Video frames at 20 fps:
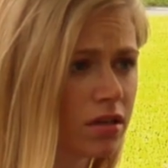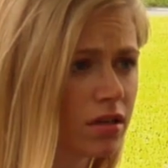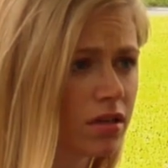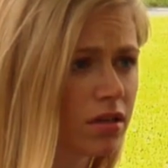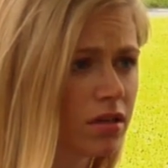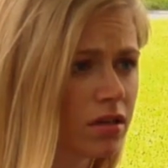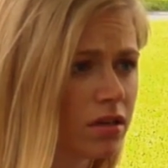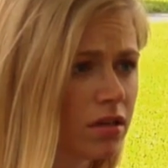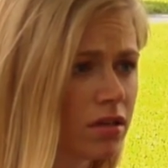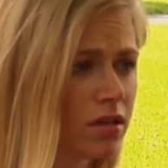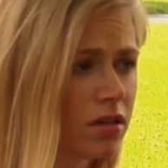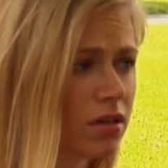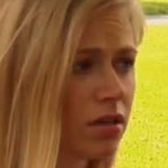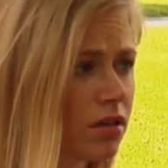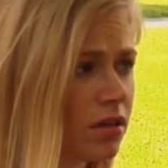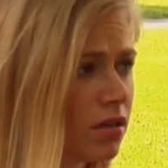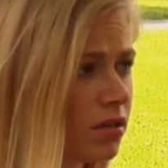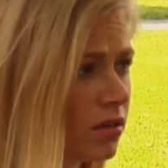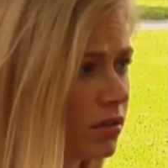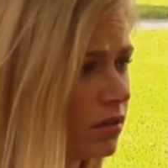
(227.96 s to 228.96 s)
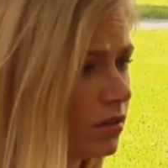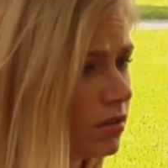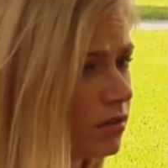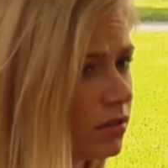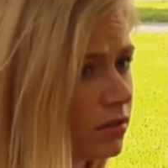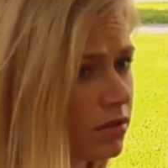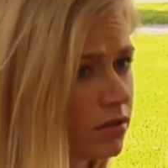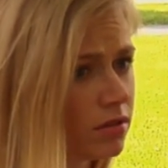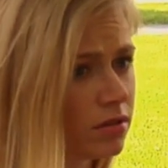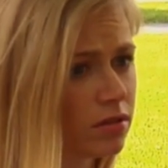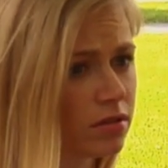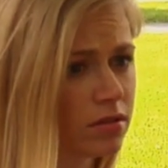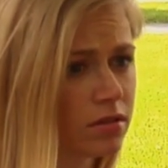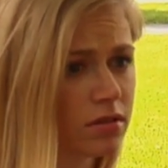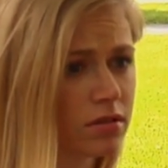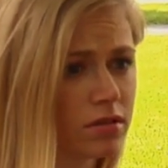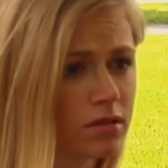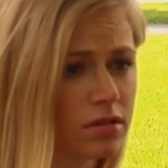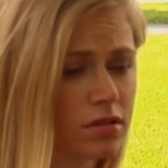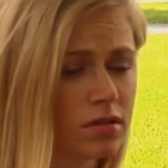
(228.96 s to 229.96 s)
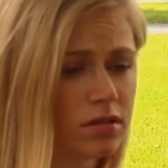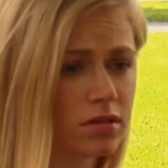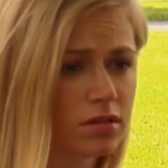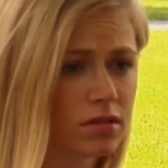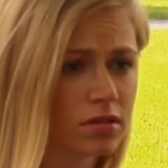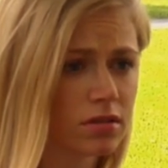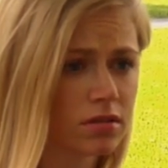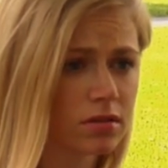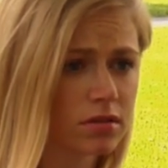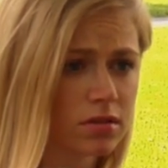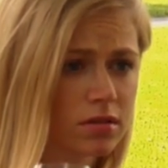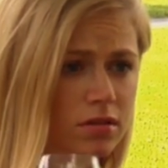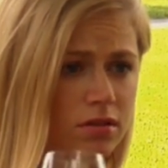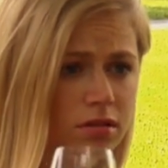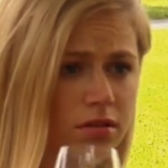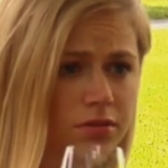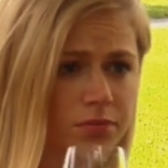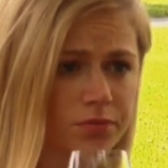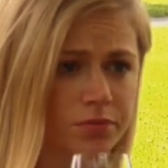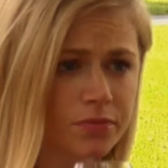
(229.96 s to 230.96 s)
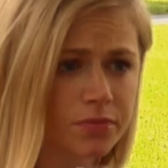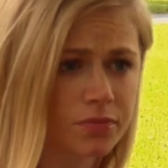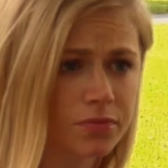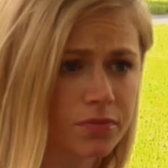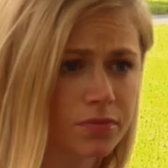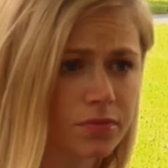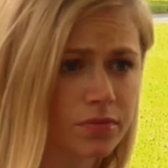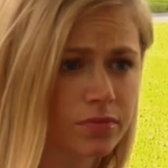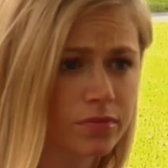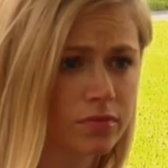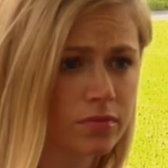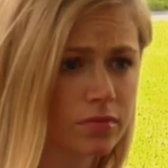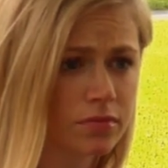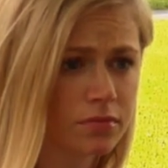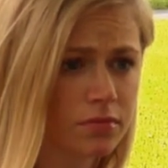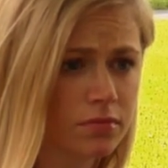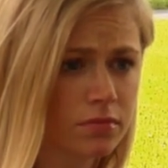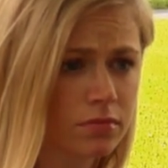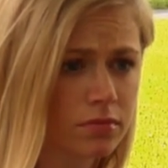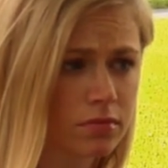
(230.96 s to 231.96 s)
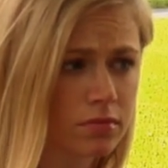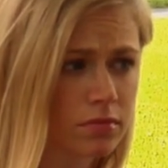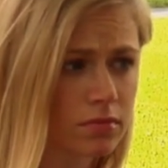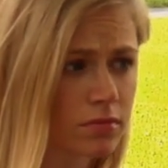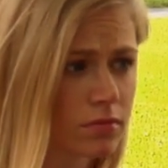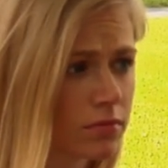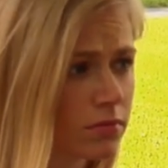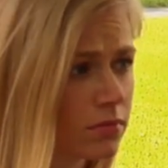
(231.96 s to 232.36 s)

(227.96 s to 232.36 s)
(not speaking)